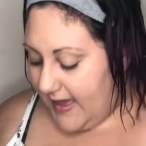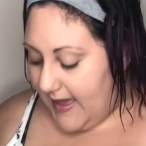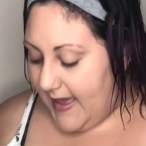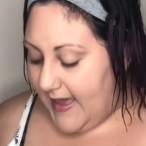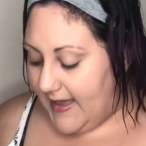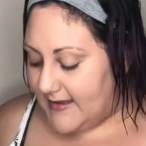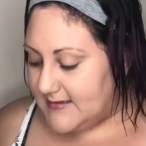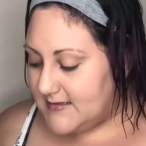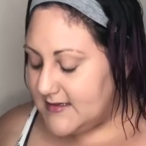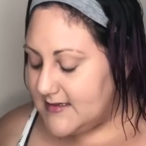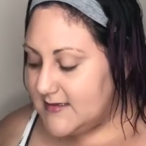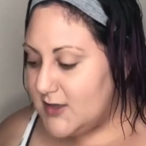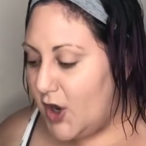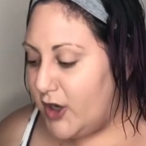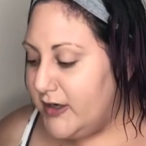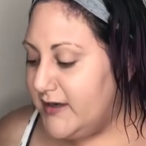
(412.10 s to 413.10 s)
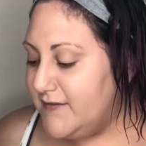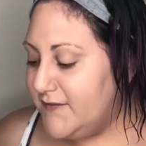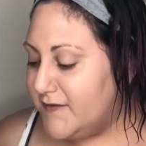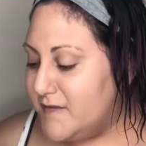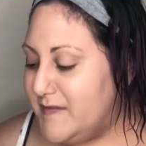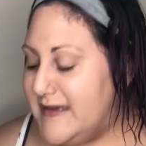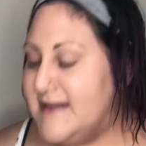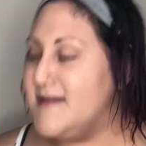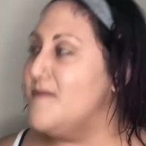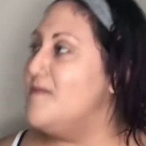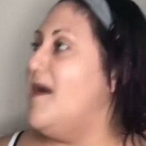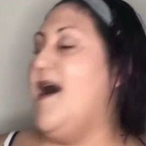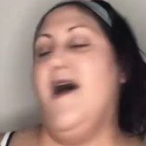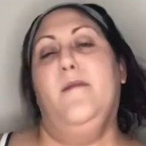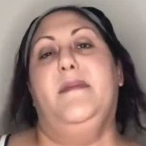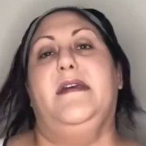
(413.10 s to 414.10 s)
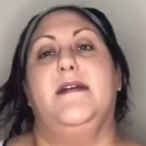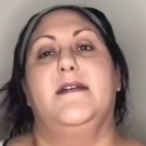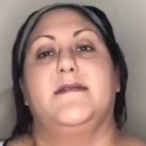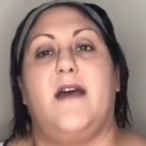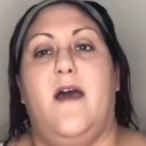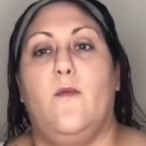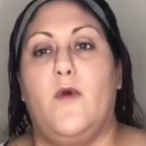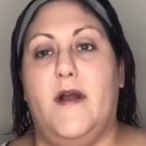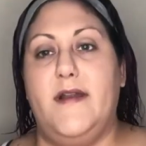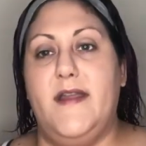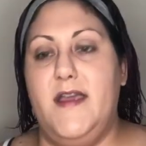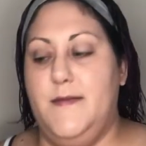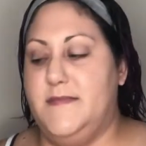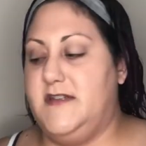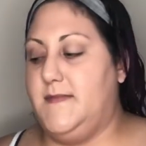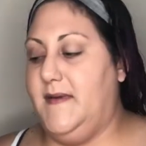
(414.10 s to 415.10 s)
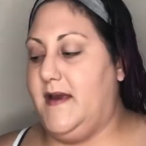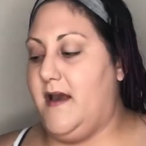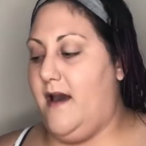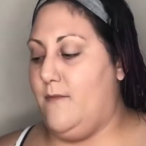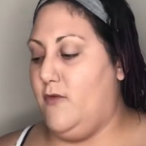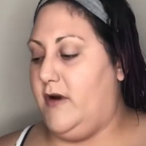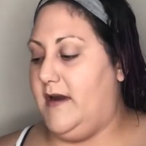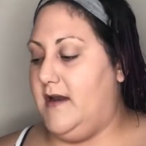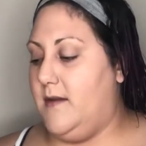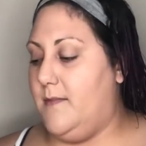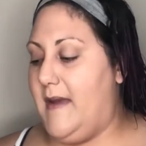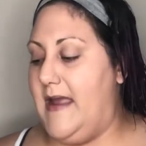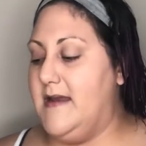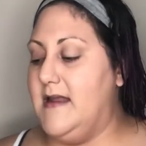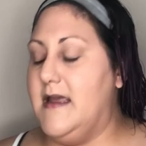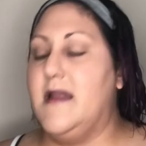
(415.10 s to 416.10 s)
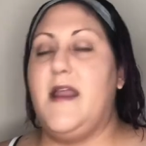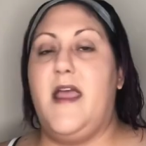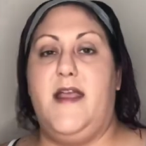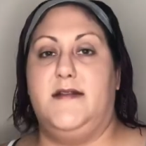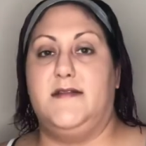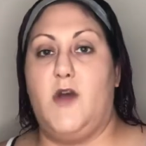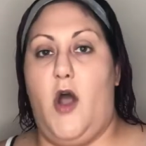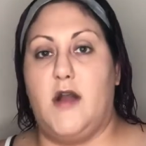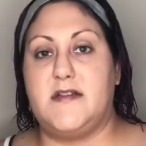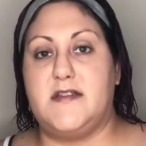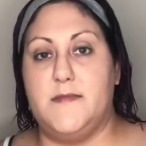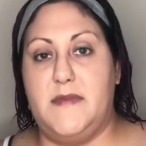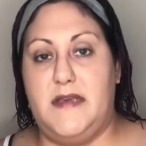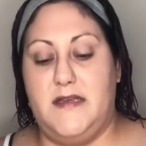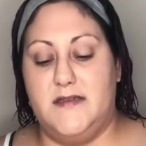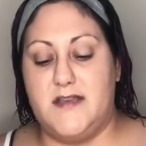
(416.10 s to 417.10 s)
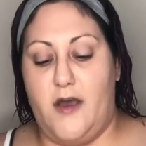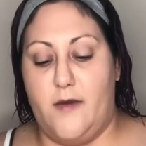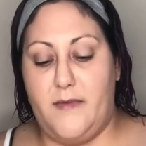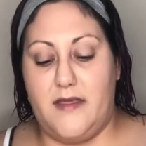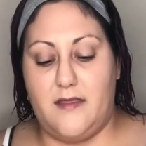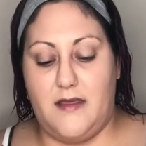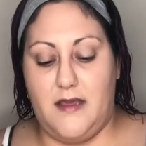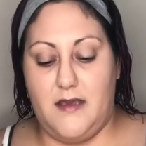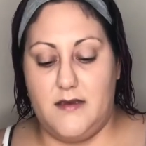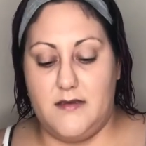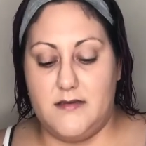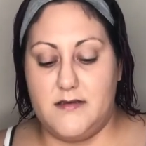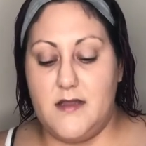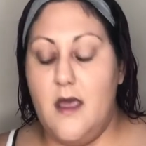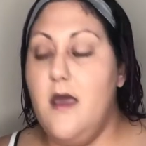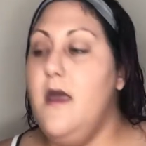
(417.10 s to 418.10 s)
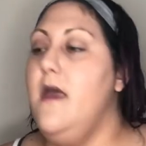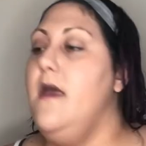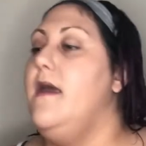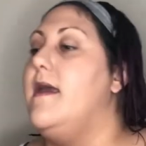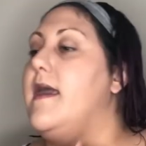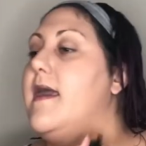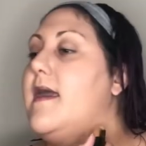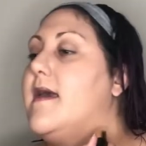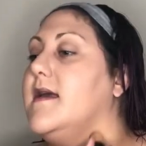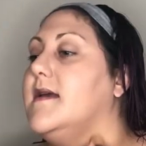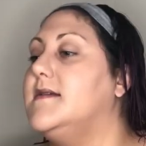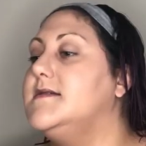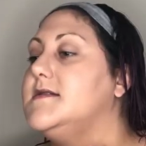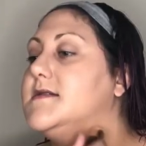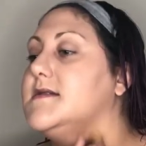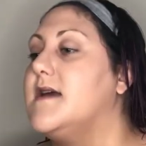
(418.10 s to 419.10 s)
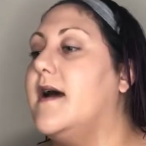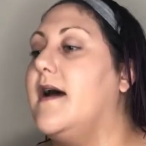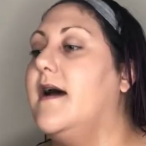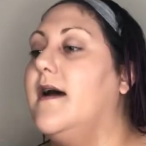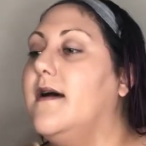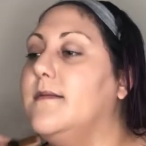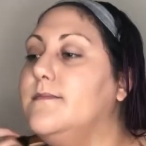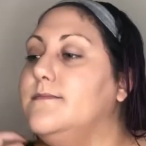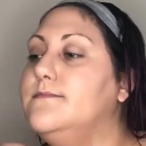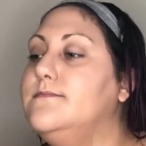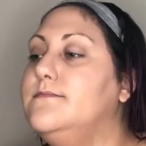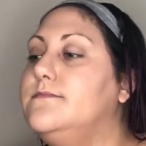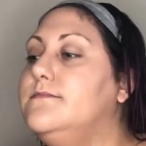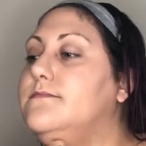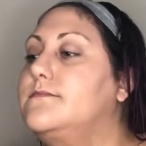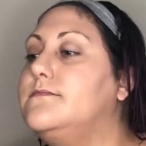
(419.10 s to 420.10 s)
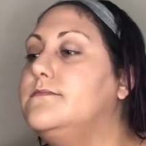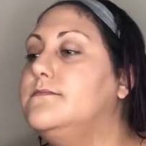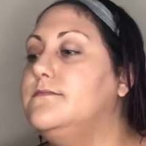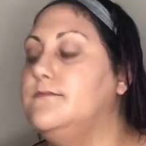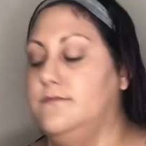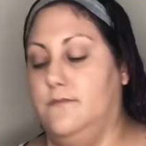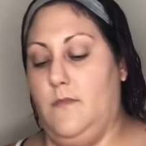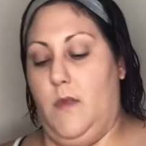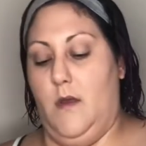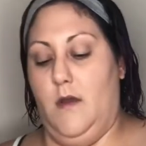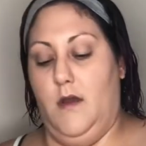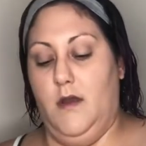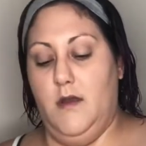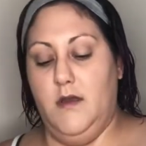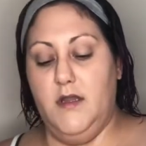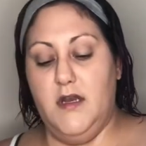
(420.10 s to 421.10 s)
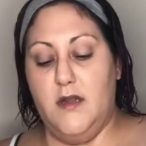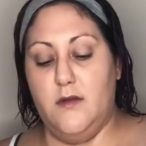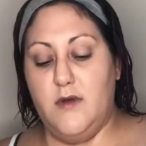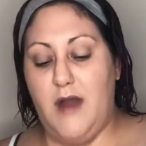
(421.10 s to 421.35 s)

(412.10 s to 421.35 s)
And it's hard for me as a mom because I want him to become more independent and talk to me and tell me things and, um, you know,